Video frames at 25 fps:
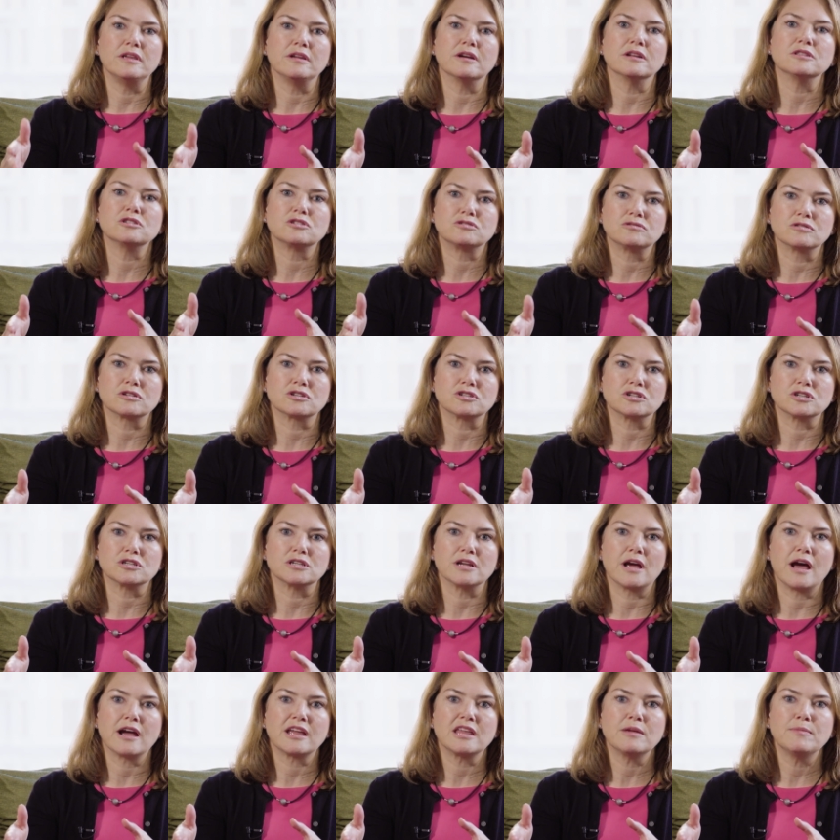the unstructured
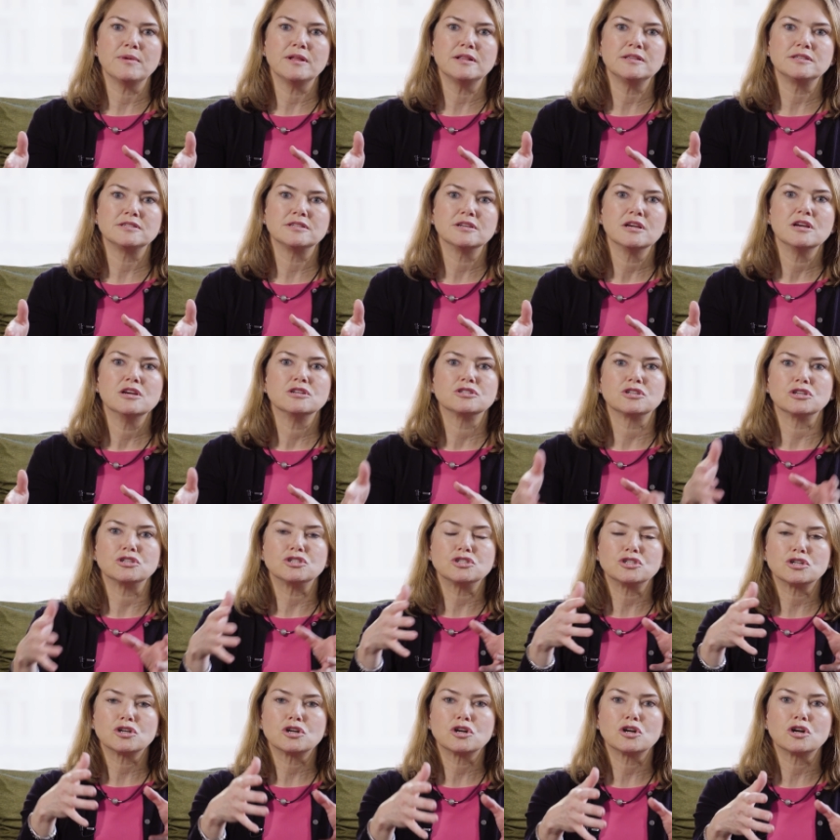documents to
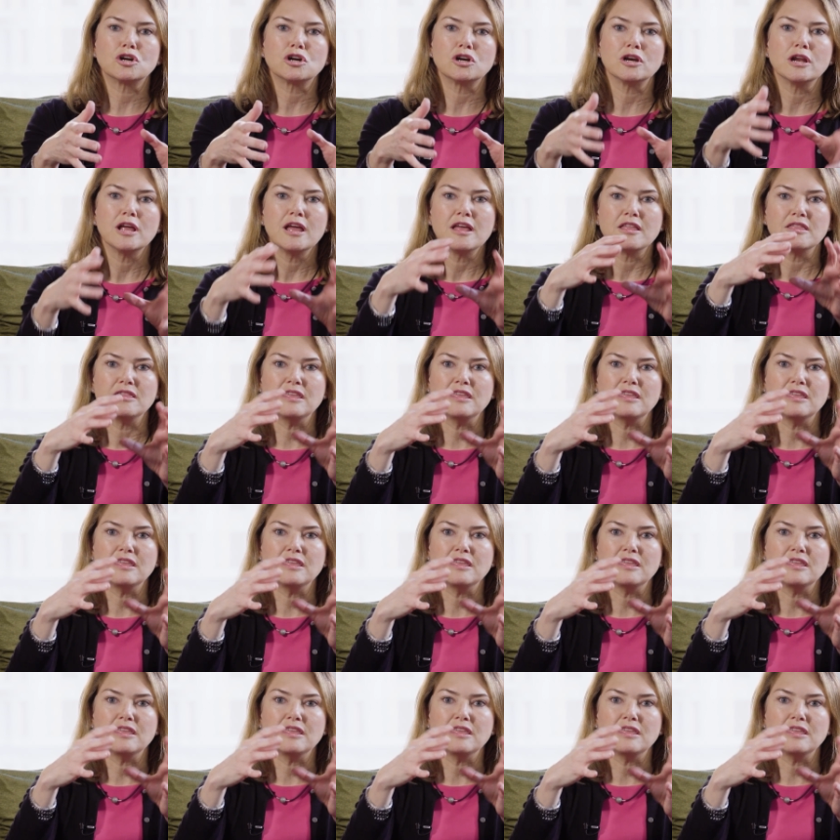turn